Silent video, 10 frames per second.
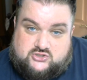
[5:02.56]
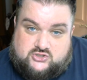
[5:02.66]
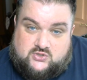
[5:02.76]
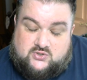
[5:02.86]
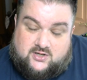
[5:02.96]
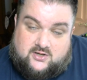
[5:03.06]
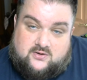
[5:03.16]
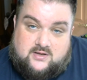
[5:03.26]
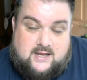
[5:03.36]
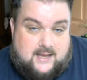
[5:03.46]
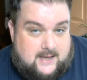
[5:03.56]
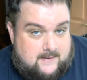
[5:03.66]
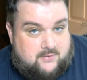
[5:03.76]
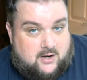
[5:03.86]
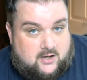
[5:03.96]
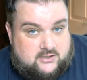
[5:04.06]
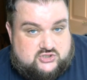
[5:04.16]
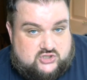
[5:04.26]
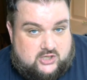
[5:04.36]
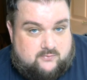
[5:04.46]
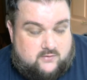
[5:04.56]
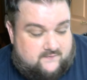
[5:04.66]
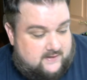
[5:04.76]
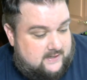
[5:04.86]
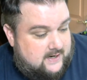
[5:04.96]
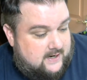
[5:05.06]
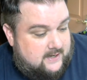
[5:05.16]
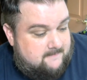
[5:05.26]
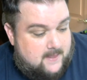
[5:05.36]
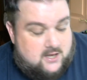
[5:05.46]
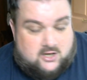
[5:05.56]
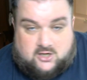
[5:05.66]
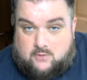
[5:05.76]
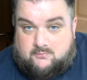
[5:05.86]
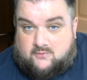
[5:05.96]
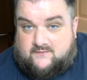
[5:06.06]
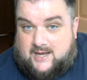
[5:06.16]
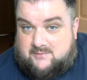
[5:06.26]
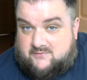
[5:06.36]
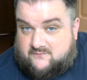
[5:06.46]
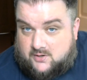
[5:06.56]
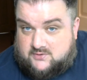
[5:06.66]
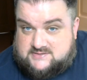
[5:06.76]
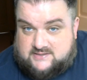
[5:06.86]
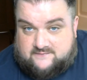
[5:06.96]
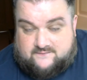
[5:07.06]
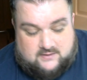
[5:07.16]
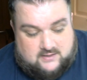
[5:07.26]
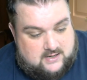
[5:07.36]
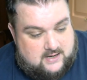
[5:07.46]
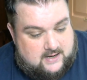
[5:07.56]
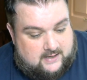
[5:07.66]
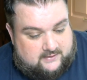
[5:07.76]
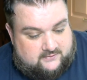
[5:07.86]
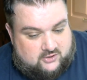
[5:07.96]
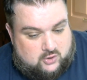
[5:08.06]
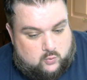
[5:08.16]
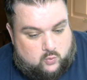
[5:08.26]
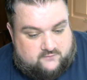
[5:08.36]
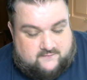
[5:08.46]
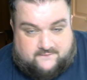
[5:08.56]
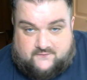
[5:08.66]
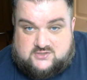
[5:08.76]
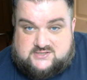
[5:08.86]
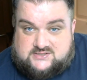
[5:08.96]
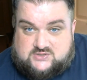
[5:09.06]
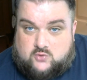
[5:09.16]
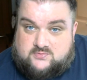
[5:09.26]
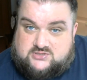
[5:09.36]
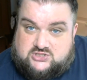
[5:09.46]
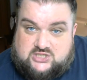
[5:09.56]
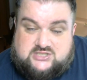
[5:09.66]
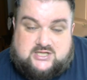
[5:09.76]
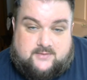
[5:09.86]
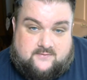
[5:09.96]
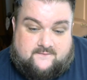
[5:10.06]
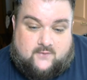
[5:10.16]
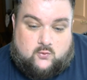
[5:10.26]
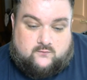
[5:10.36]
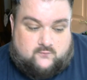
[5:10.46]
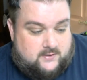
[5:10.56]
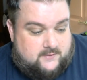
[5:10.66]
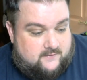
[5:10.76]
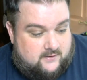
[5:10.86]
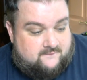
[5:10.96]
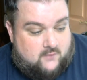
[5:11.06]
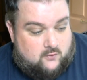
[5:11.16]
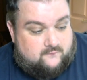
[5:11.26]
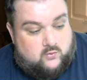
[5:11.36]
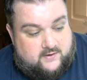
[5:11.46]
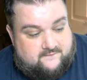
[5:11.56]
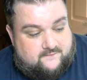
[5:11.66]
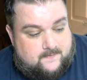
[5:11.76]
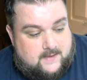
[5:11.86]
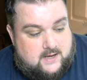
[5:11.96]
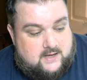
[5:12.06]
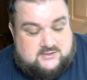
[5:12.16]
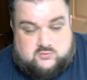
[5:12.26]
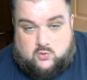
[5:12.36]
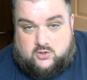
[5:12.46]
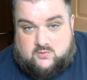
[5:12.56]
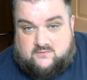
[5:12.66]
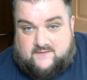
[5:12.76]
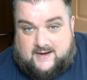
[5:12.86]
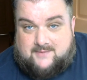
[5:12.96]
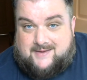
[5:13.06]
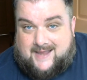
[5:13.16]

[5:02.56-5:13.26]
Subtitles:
studio in partnership with EA, going by the name of Motive. And one of the first assignments that she's going to be involved with is working with Amy